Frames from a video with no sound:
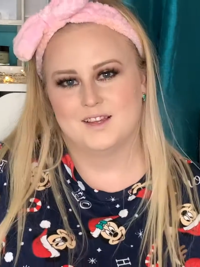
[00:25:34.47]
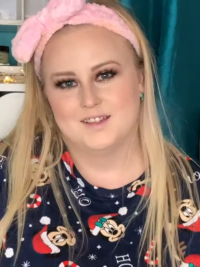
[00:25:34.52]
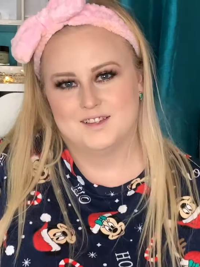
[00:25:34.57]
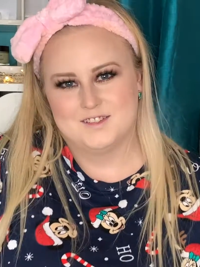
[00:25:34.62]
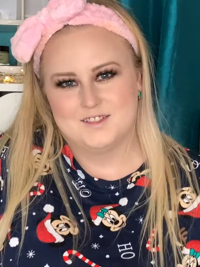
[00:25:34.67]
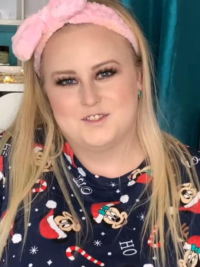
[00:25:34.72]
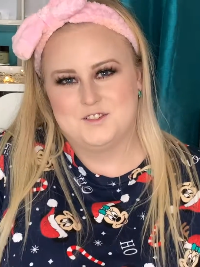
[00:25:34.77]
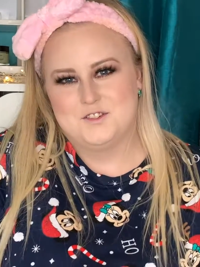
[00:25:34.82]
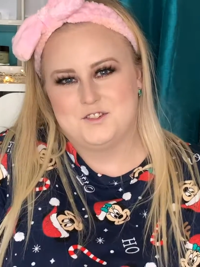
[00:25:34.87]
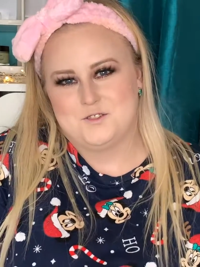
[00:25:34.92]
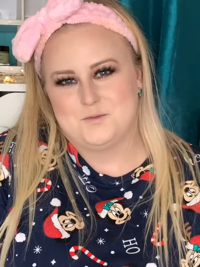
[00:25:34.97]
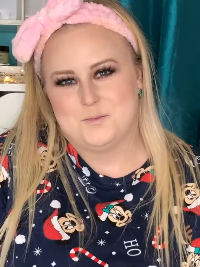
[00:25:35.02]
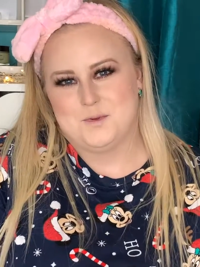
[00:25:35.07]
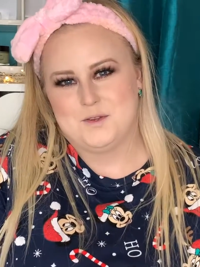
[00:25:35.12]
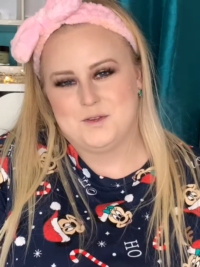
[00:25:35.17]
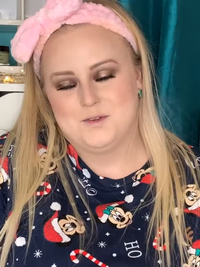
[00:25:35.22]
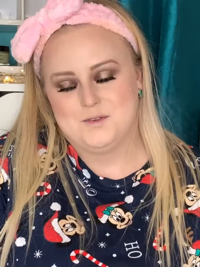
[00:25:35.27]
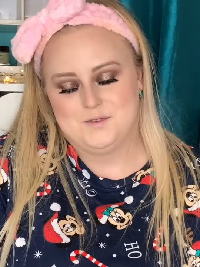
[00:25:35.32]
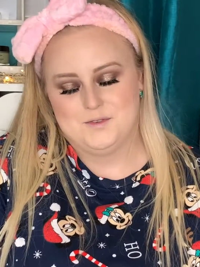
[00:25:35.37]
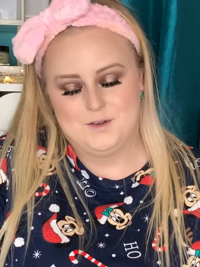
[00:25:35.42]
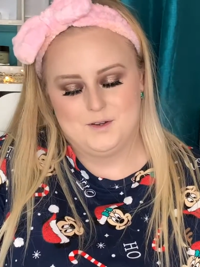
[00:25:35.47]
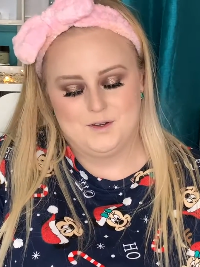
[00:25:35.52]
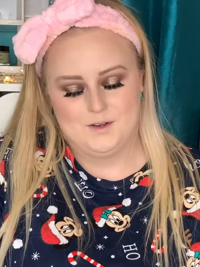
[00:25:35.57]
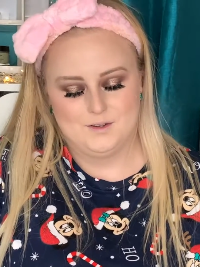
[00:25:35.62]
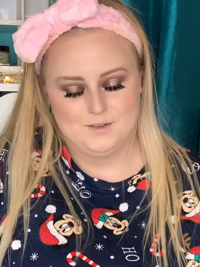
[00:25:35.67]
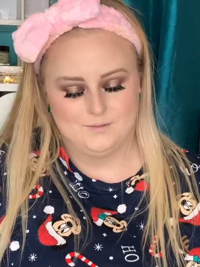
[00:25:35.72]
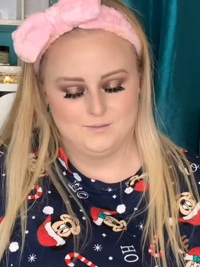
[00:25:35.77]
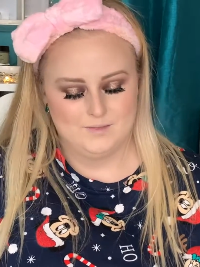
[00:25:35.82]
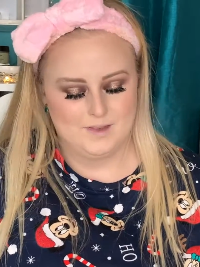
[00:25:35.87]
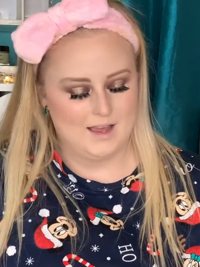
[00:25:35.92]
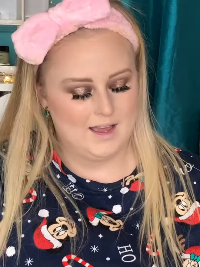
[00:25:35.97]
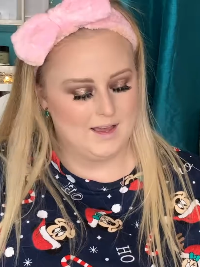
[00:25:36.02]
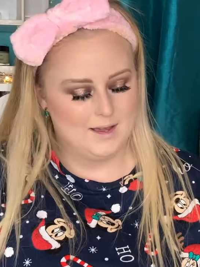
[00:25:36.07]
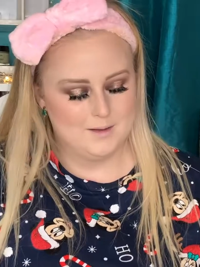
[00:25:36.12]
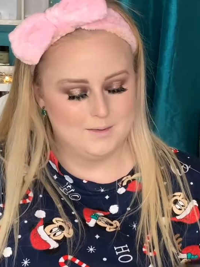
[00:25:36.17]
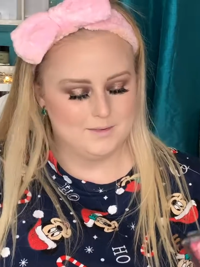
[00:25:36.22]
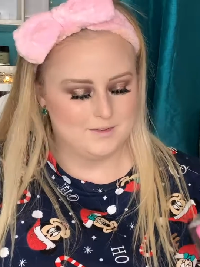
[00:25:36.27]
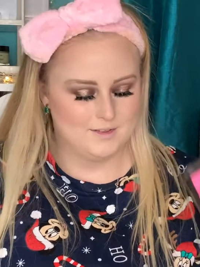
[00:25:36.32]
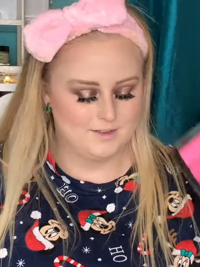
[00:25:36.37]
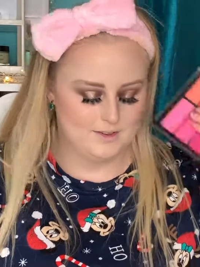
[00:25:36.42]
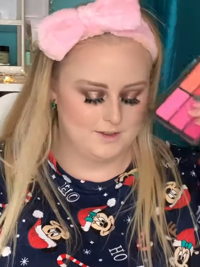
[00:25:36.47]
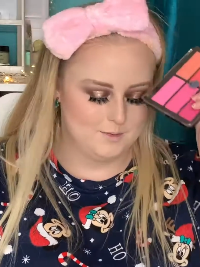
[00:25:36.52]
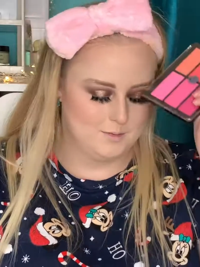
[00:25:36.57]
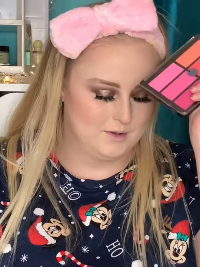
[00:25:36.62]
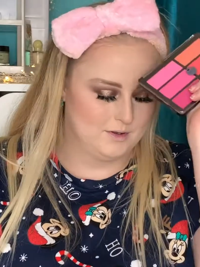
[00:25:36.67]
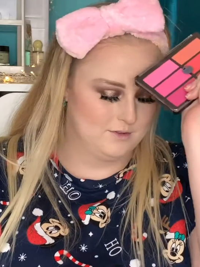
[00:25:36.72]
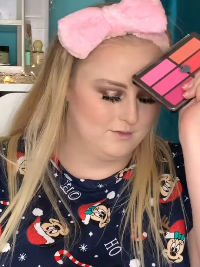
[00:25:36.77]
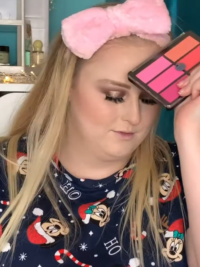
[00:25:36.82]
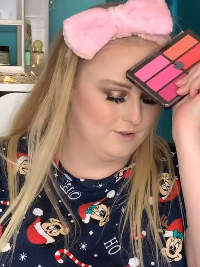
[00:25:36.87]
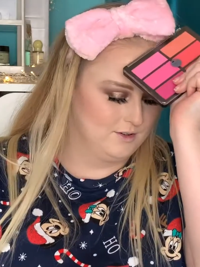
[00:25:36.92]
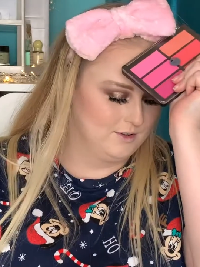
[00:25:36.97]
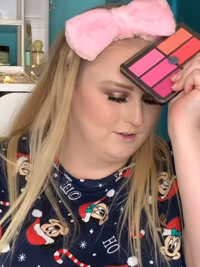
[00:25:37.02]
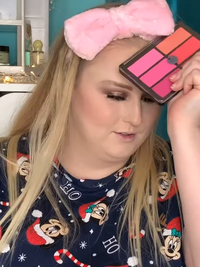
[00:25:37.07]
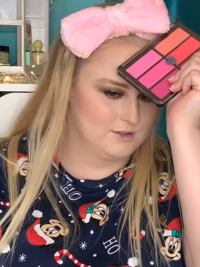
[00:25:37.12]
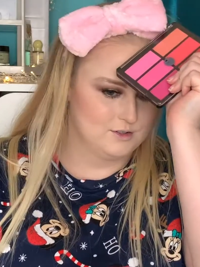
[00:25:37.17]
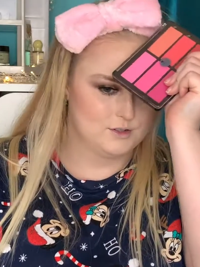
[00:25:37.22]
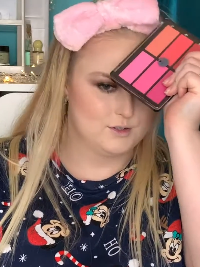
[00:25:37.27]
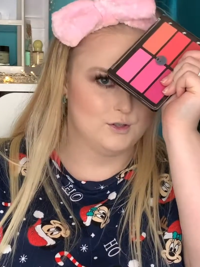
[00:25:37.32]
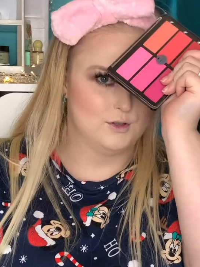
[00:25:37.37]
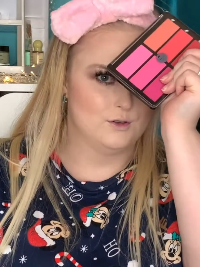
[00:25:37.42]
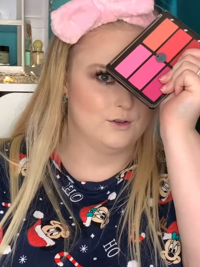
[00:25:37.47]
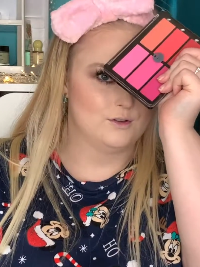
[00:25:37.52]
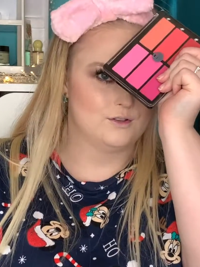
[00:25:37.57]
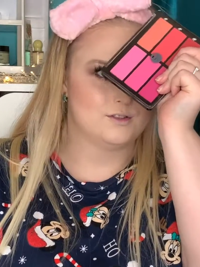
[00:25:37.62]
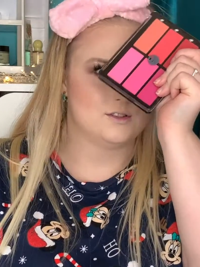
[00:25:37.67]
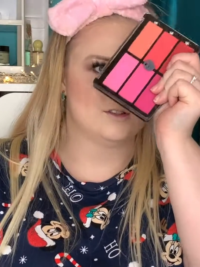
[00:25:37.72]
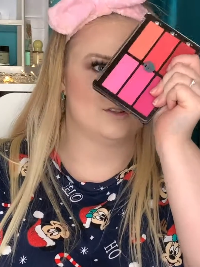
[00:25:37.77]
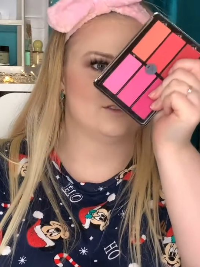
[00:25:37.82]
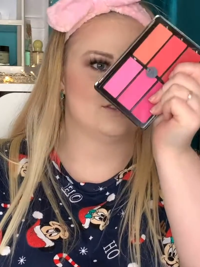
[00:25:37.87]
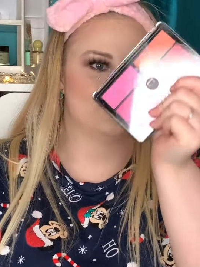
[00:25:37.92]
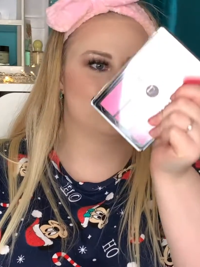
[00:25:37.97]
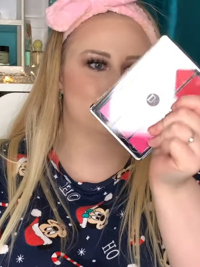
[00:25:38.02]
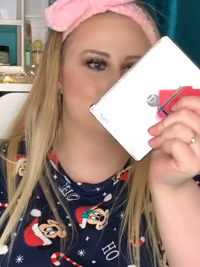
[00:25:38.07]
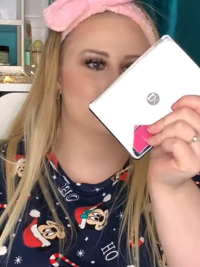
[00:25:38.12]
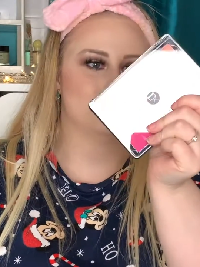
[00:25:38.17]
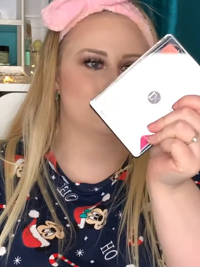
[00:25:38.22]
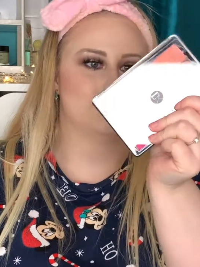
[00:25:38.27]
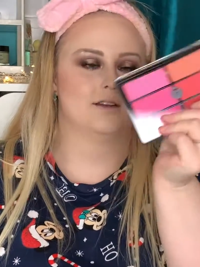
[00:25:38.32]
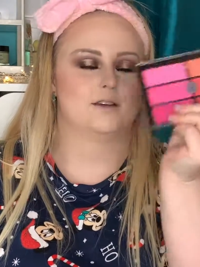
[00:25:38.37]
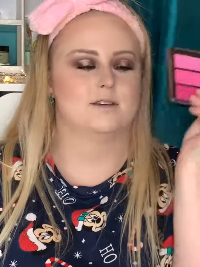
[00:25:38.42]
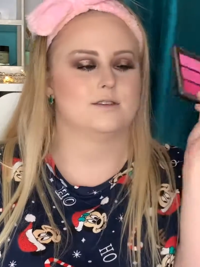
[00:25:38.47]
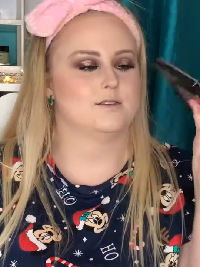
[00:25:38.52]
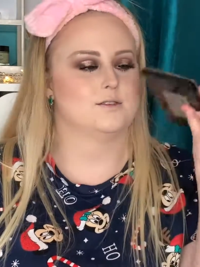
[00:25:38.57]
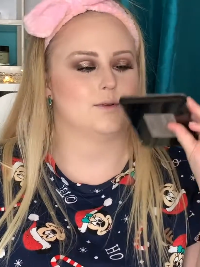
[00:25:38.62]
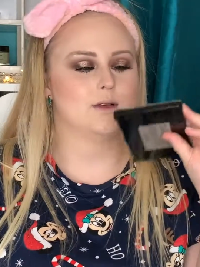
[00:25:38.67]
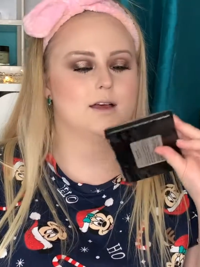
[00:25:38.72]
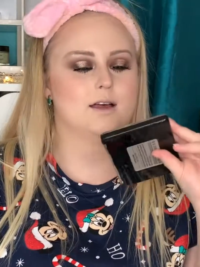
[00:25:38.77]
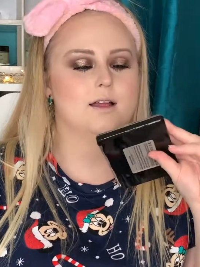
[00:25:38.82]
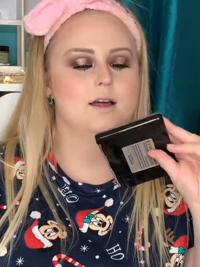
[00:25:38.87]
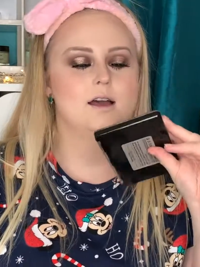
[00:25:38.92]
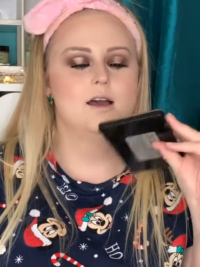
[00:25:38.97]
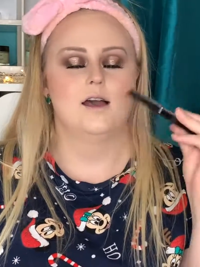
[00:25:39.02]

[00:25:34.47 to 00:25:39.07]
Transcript: It's just beautiful, absolutely beautiful, just looks stunning as well.